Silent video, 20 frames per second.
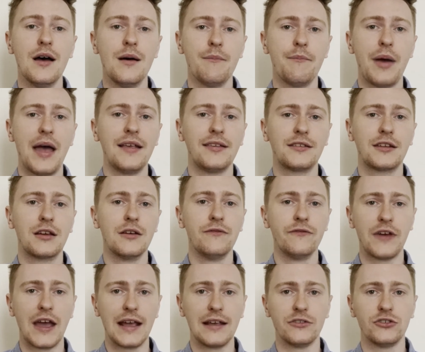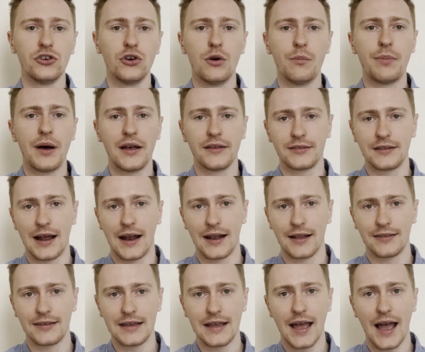best conveys your
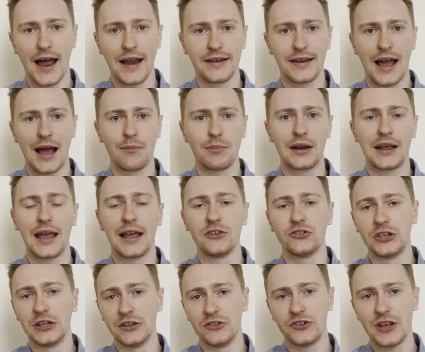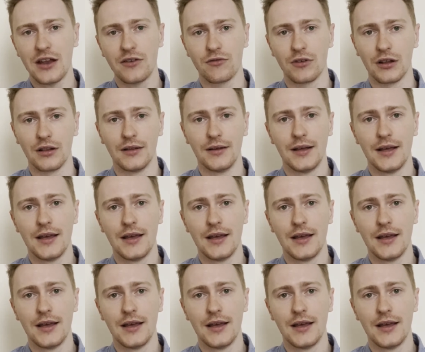personality and application in general.